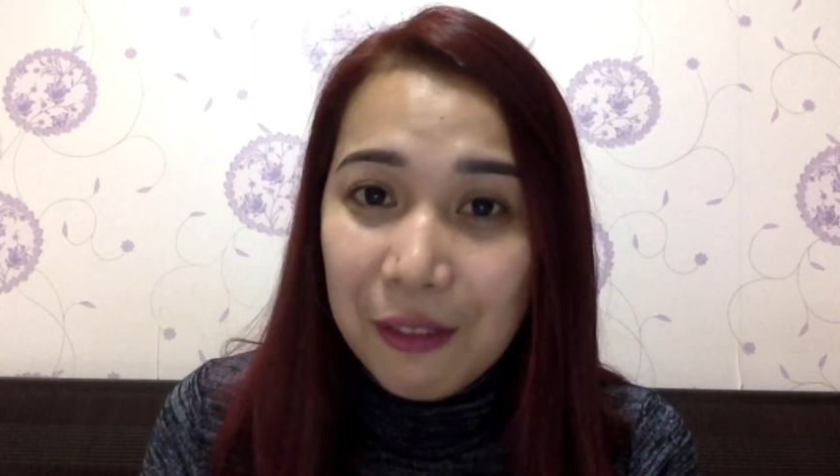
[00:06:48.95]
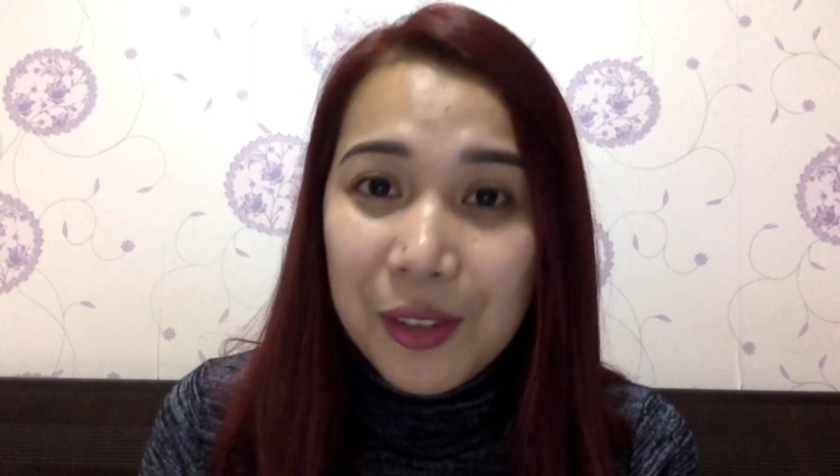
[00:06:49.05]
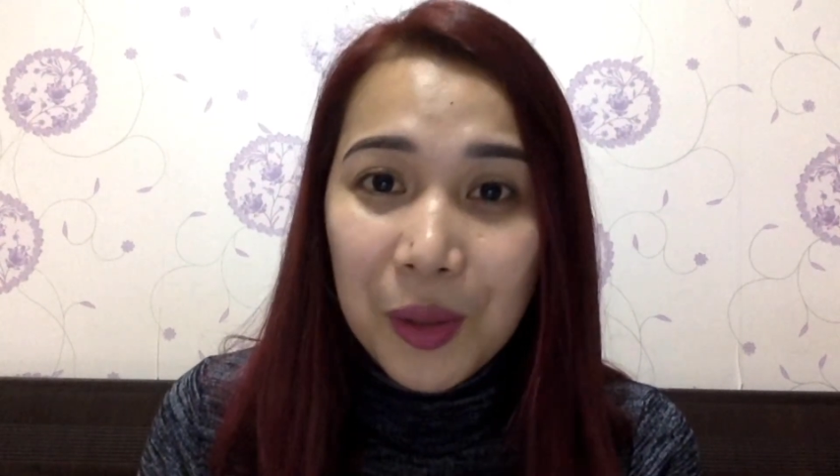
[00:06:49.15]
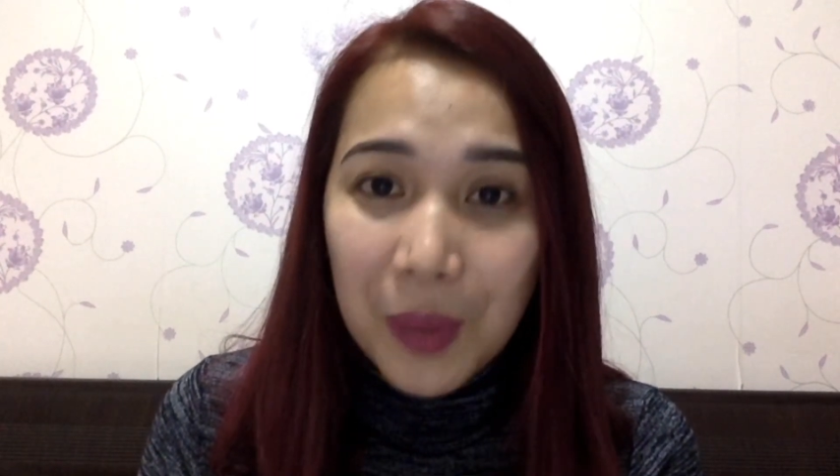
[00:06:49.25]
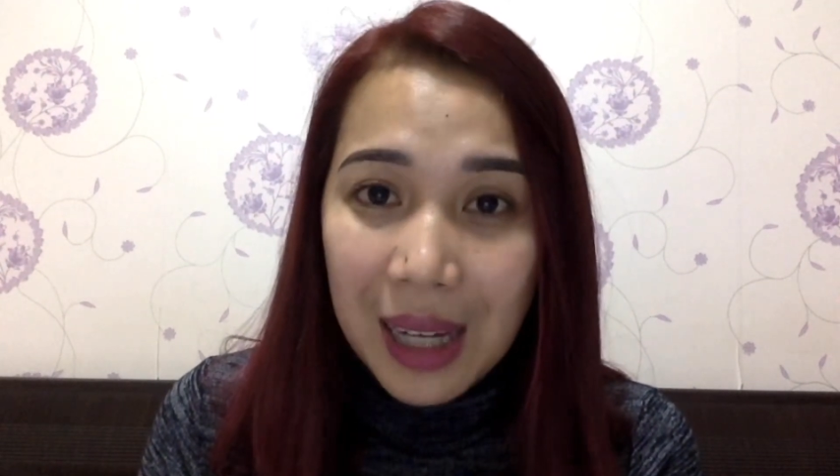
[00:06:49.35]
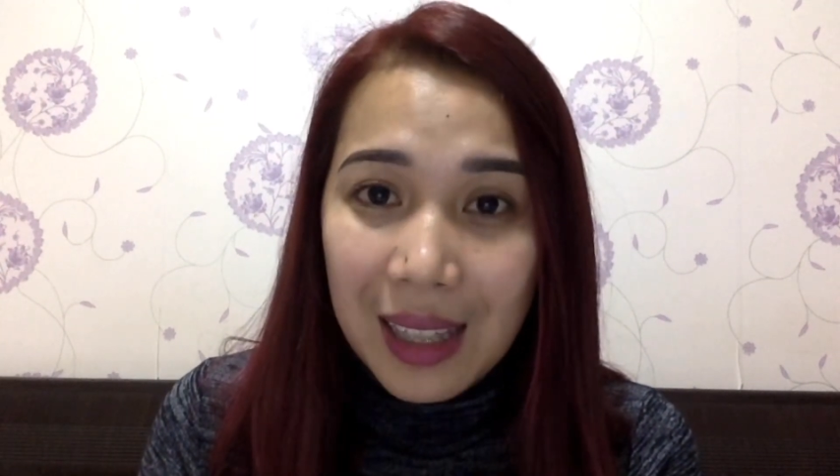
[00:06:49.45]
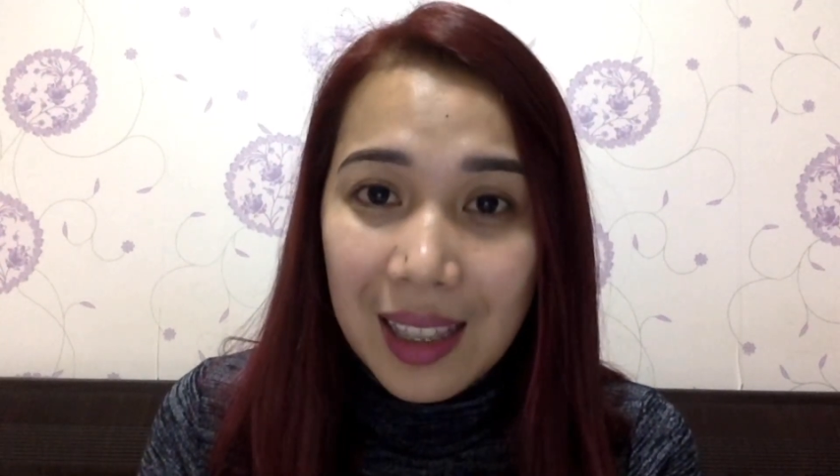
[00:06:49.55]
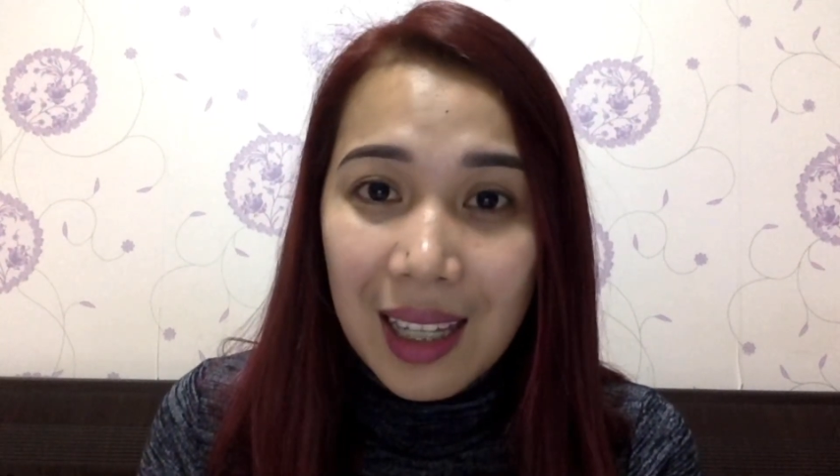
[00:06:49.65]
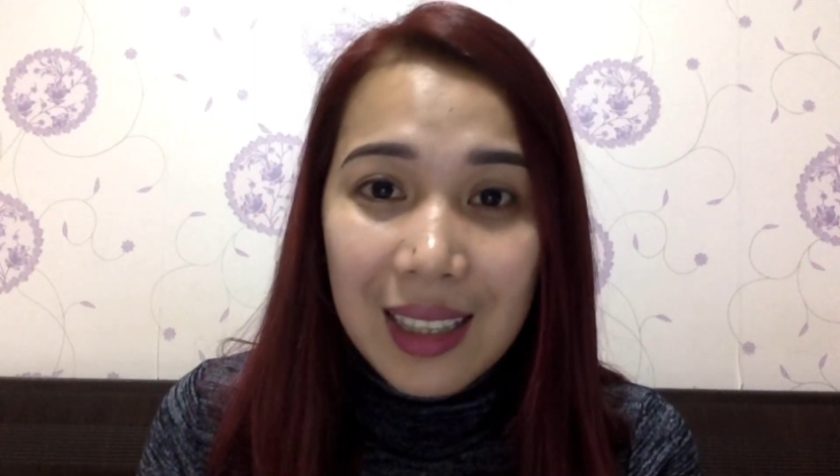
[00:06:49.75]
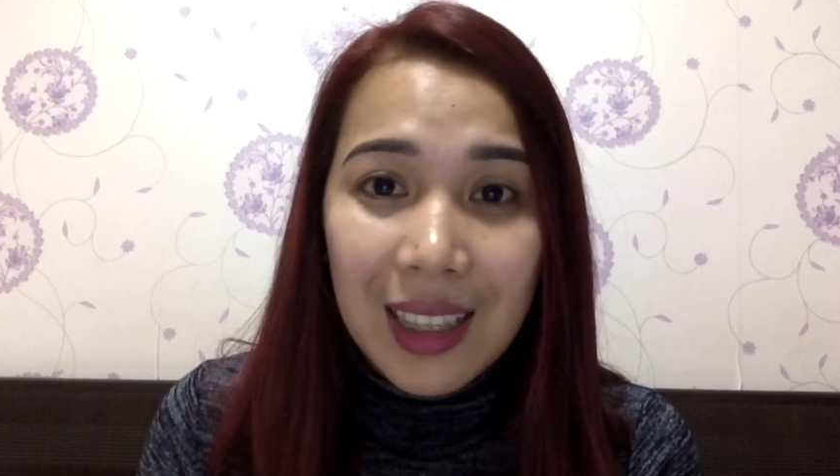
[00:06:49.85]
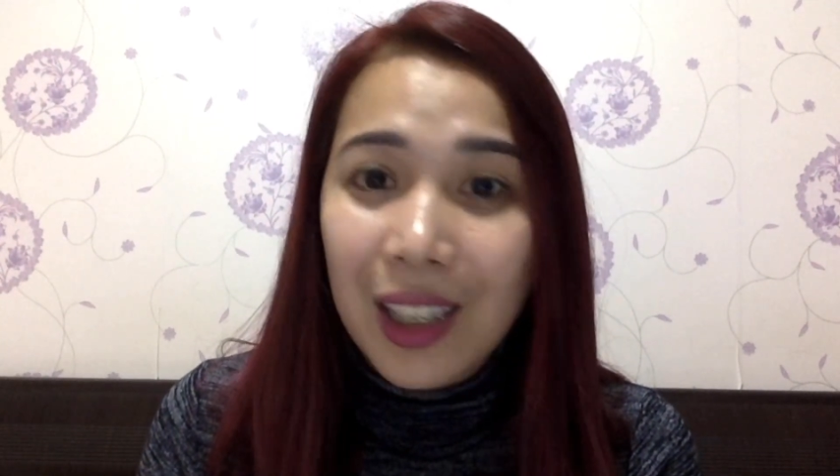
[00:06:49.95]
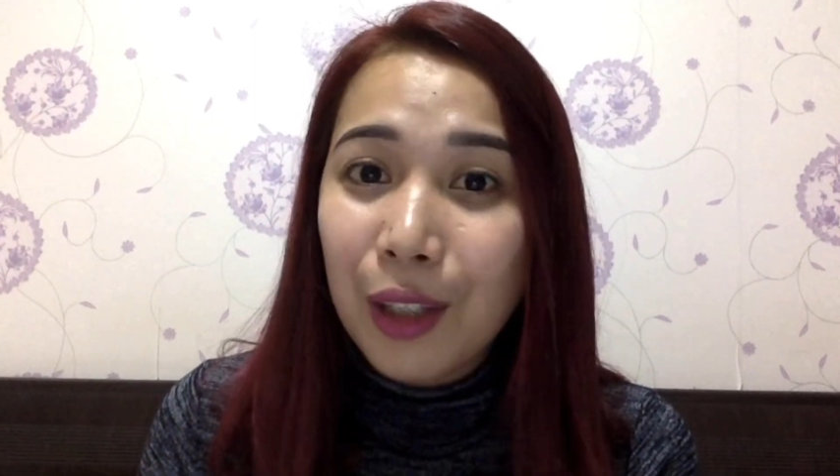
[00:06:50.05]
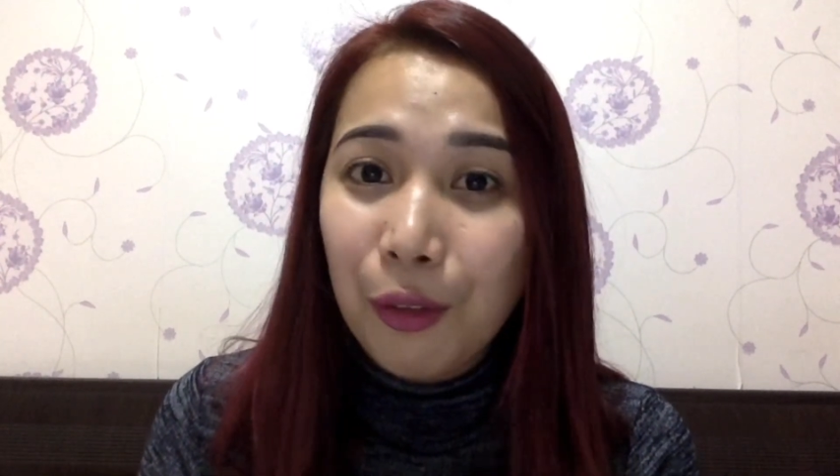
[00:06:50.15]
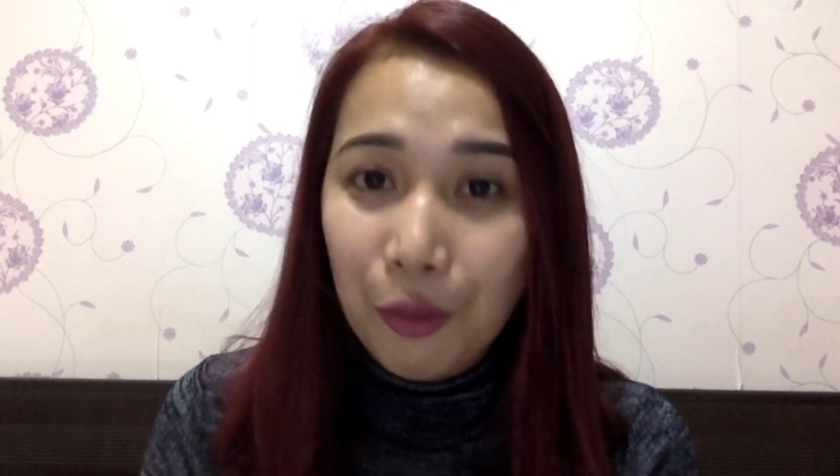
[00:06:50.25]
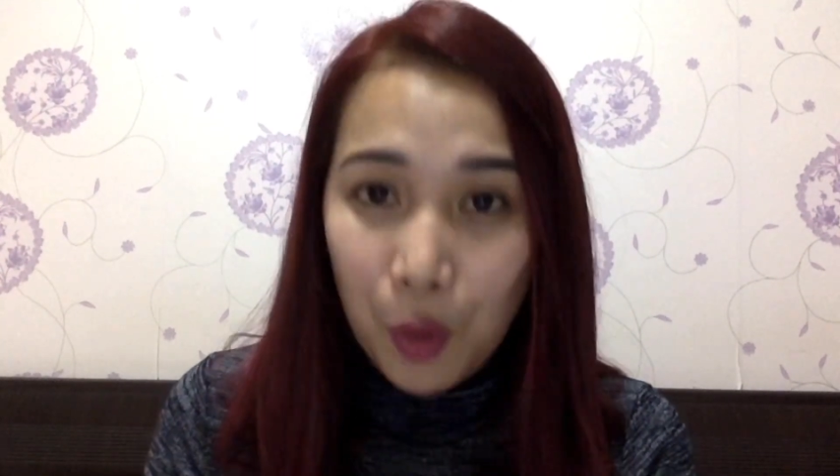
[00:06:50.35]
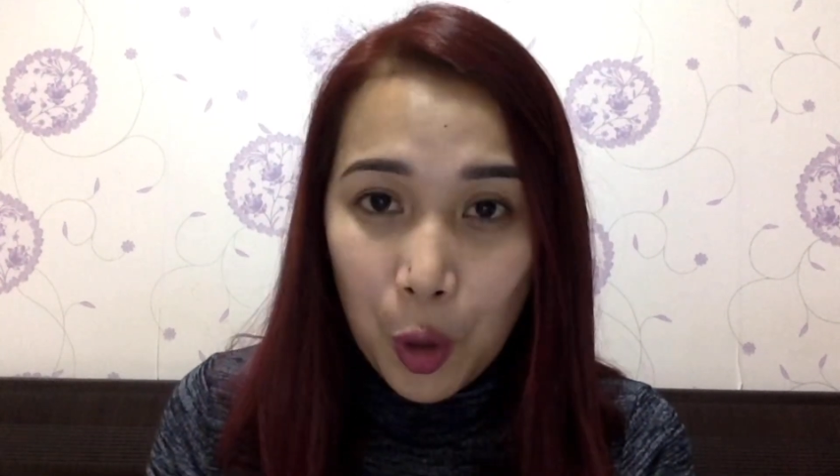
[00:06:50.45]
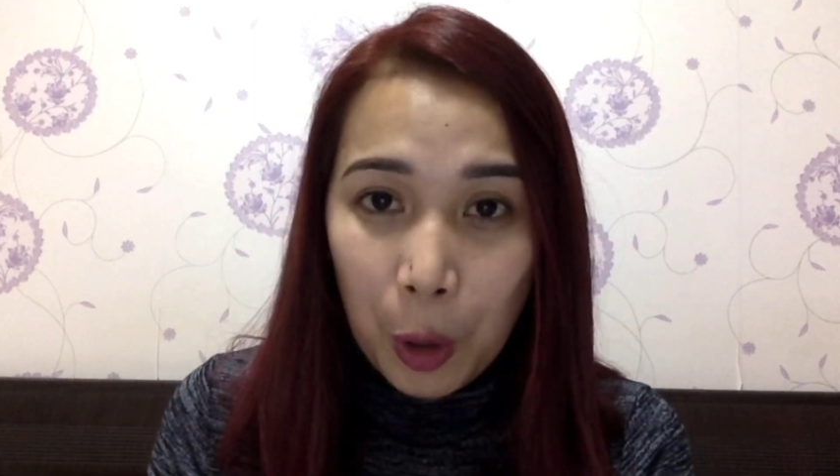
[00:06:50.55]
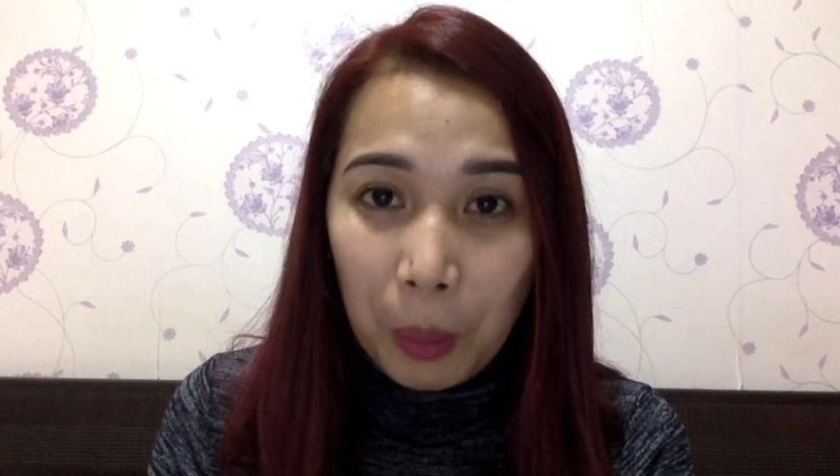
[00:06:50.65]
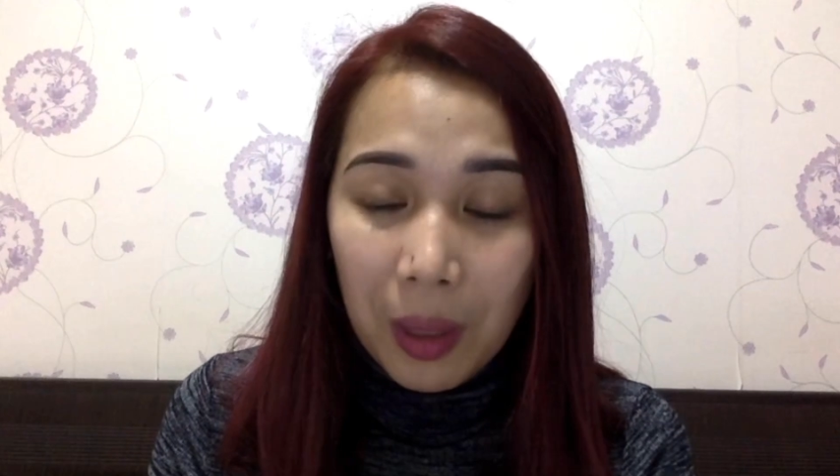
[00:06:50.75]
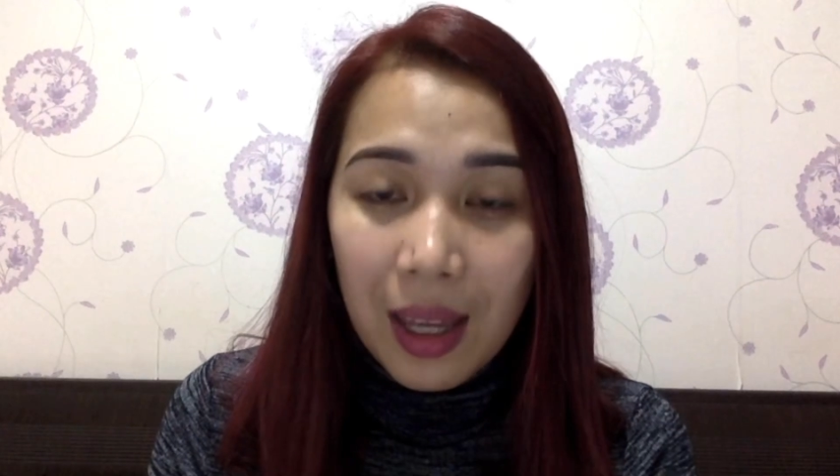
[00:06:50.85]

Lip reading: to write that in the form.